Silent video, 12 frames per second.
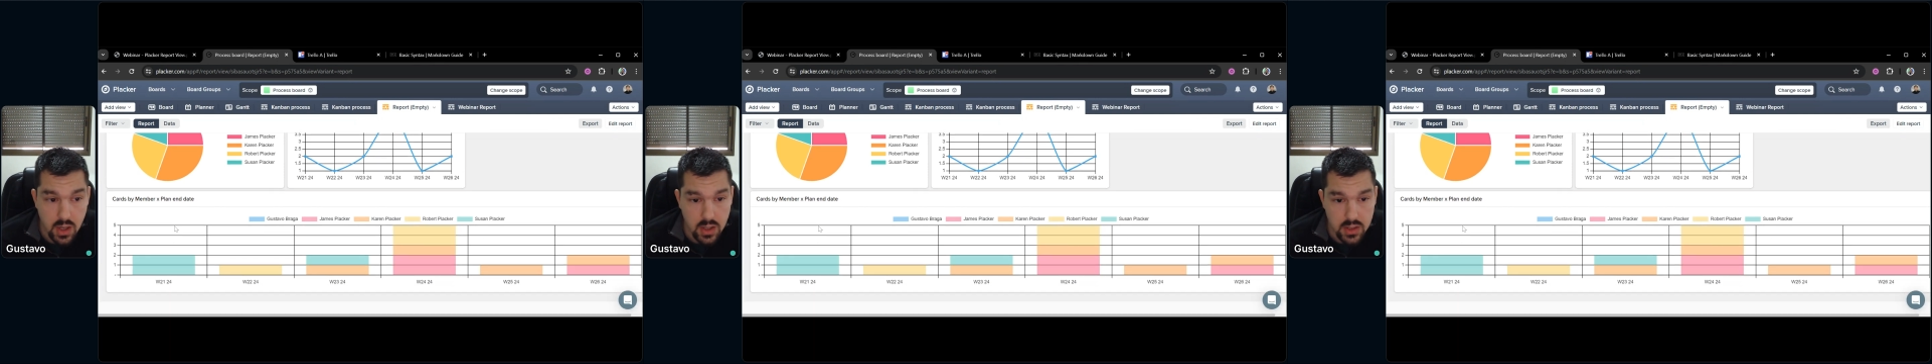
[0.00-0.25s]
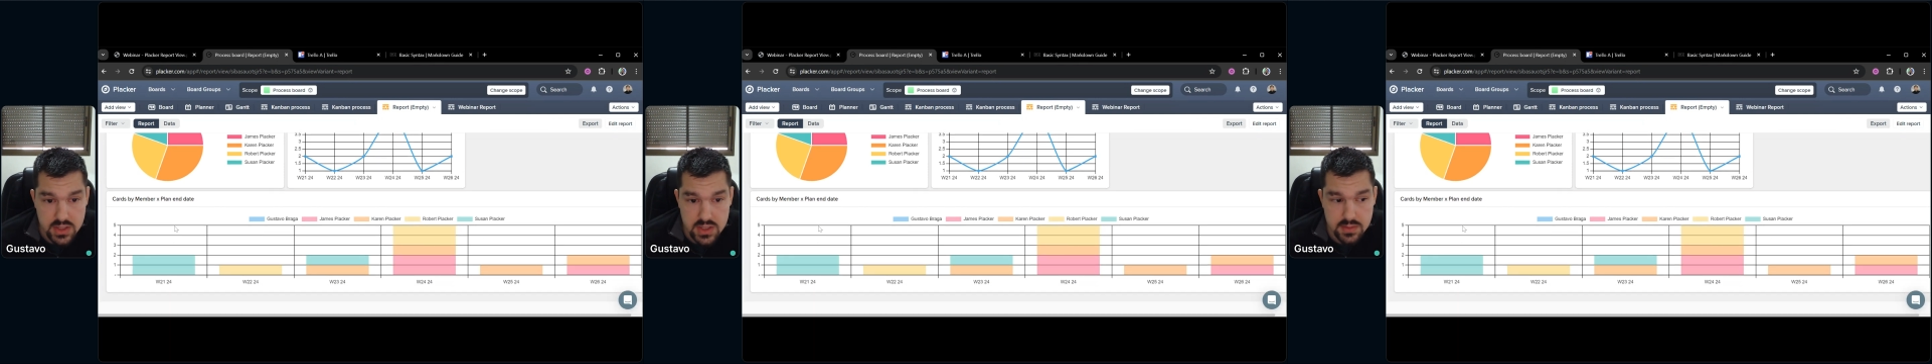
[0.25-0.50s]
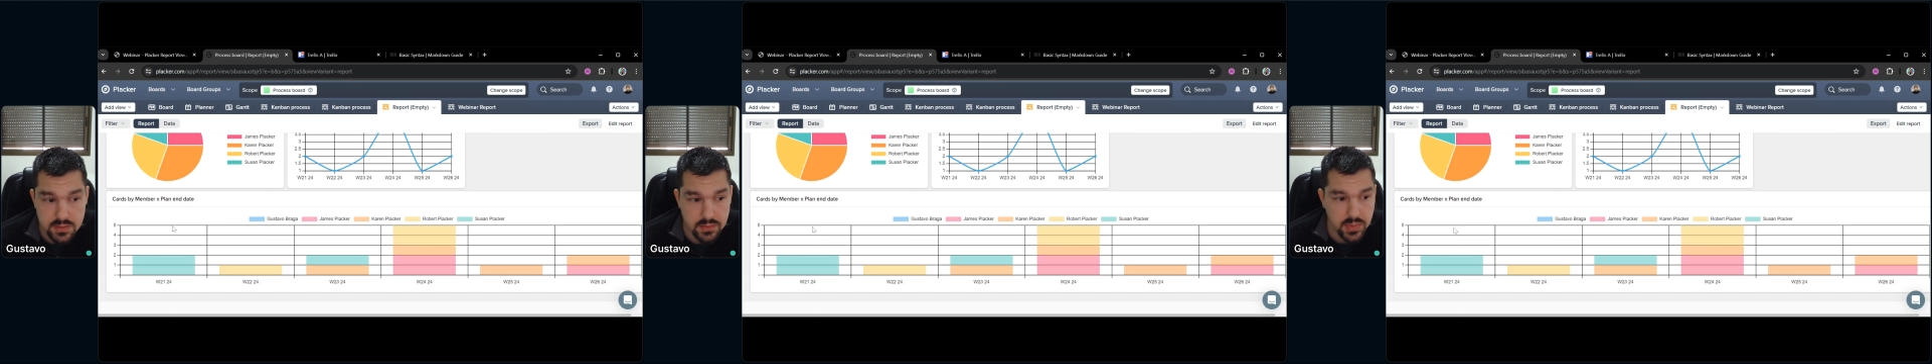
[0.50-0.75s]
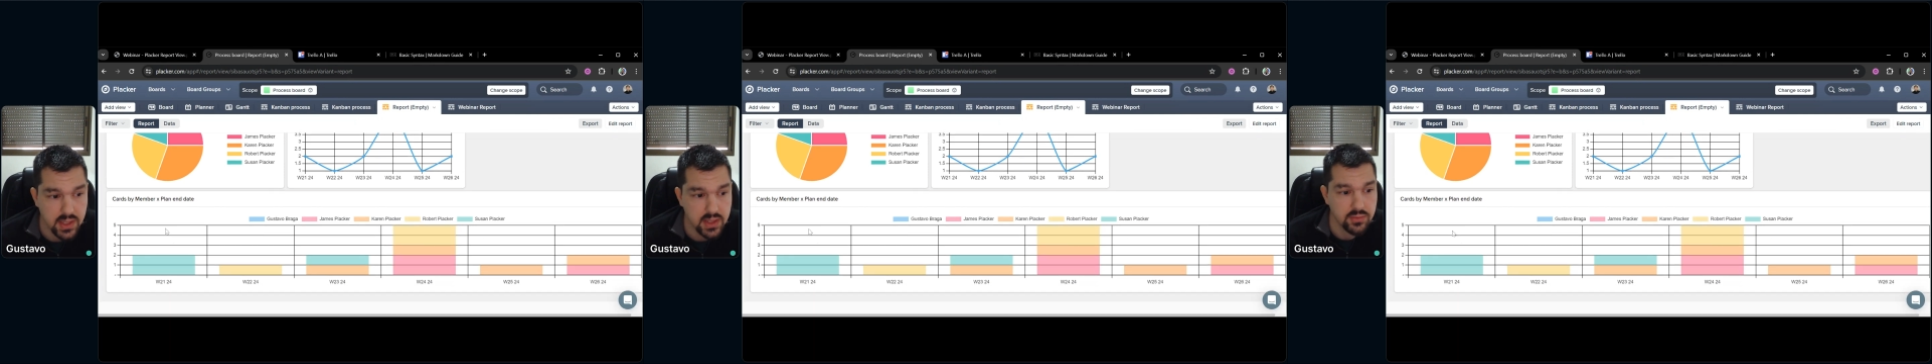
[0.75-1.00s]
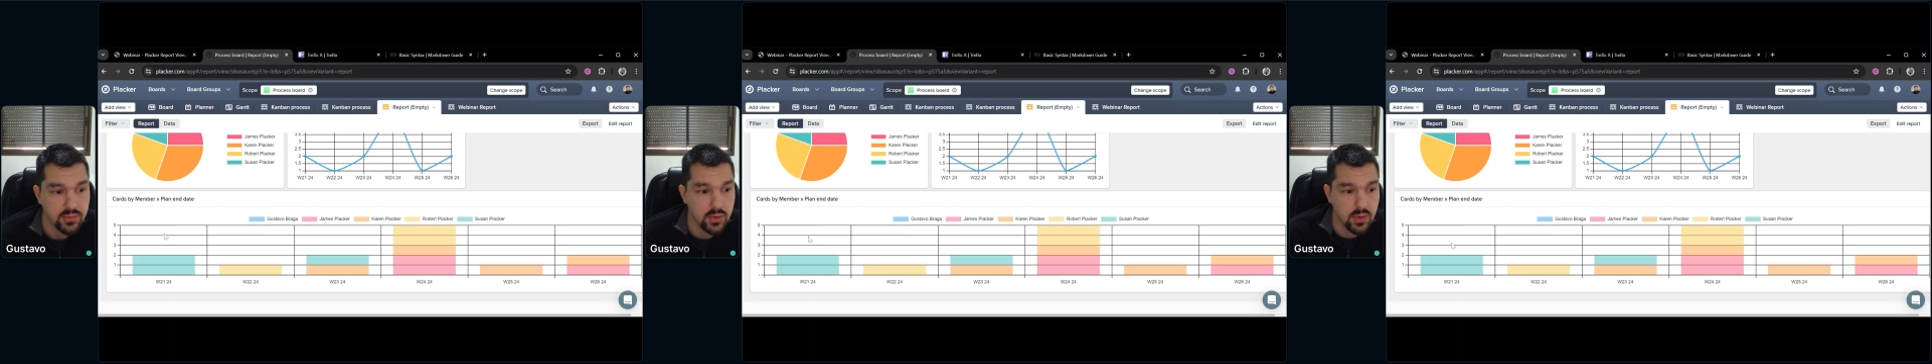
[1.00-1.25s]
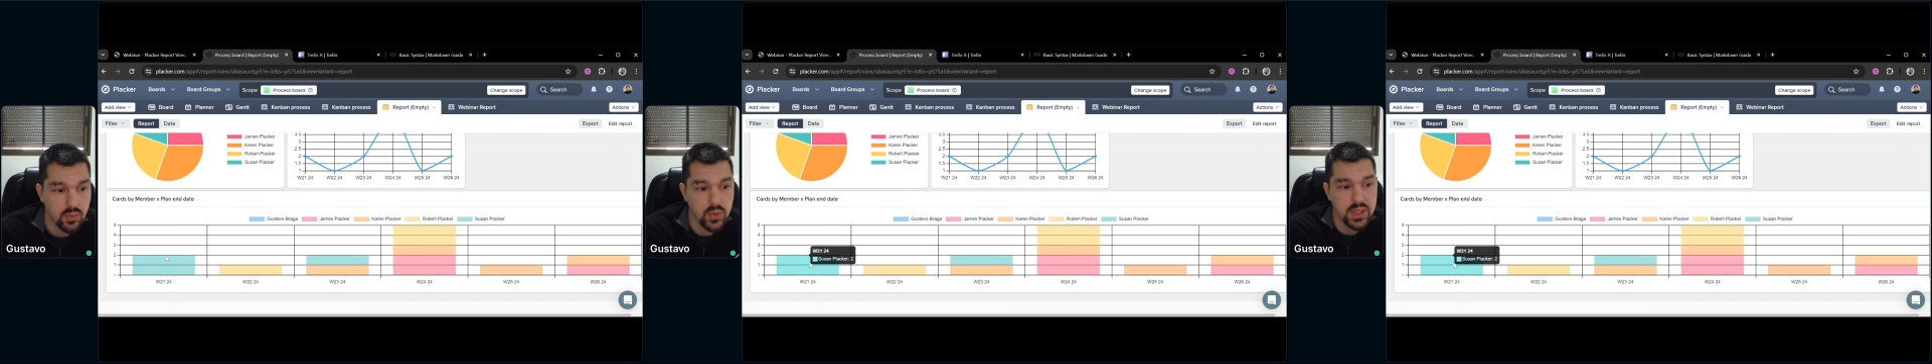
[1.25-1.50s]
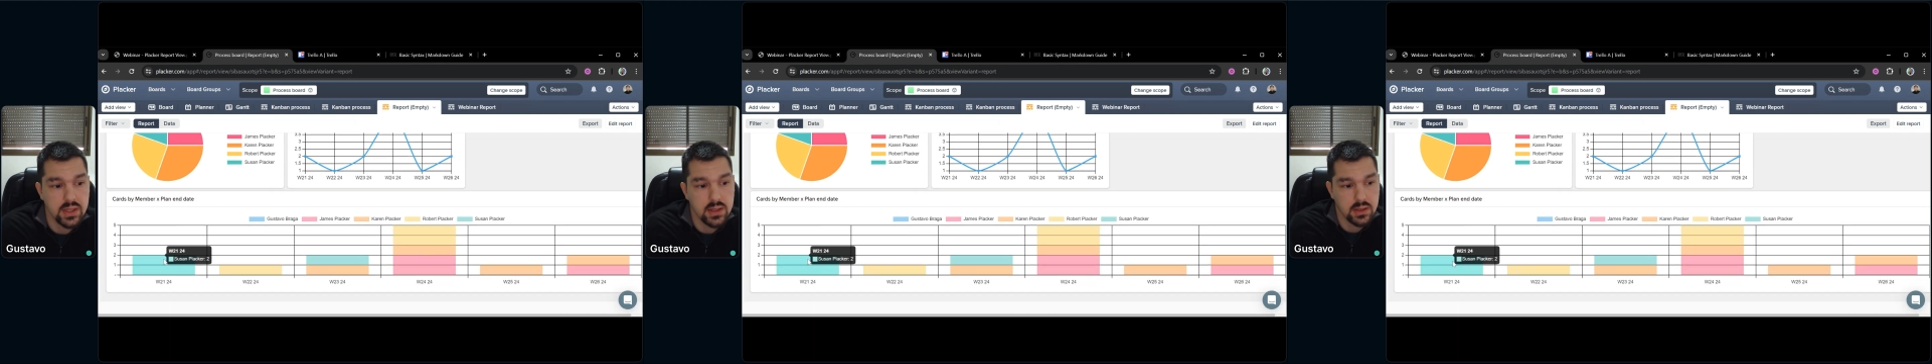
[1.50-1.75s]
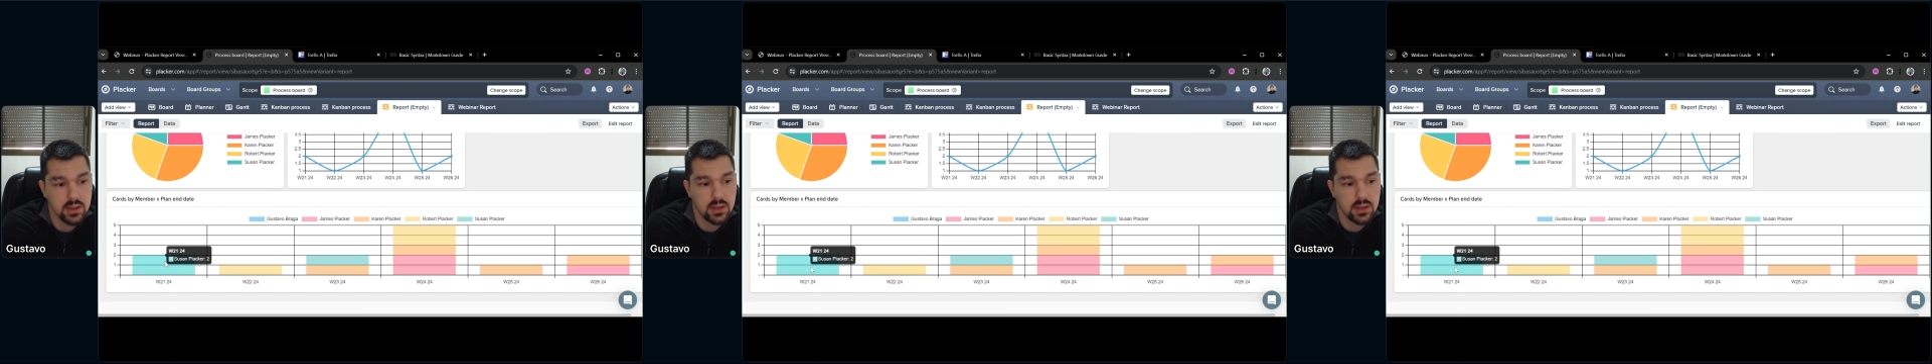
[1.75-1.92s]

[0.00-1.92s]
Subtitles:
cards planned for week